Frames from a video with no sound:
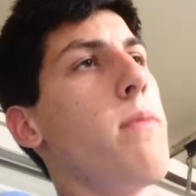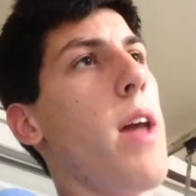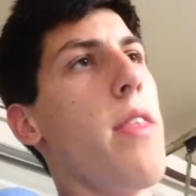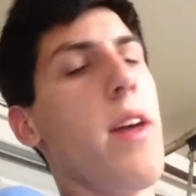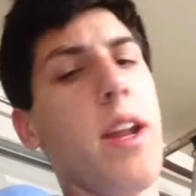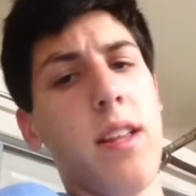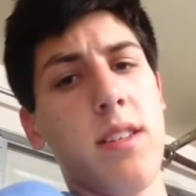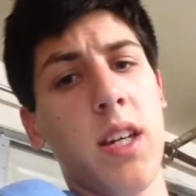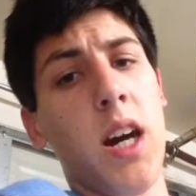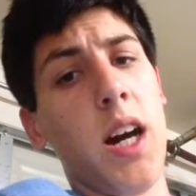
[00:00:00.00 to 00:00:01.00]
and then
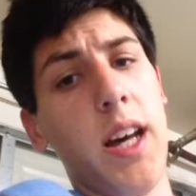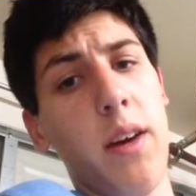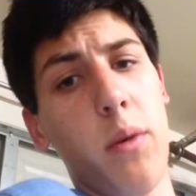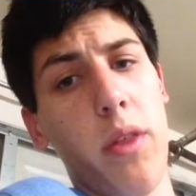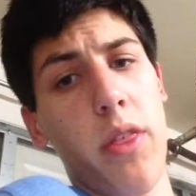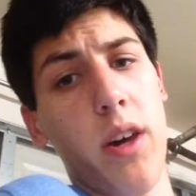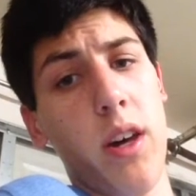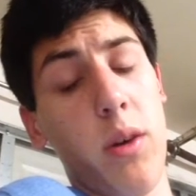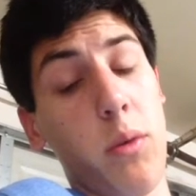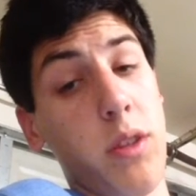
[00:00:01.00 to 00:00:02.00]
it's cut with
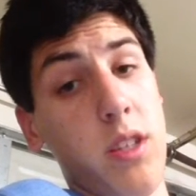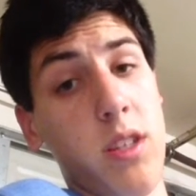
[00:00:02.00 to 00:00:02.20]
a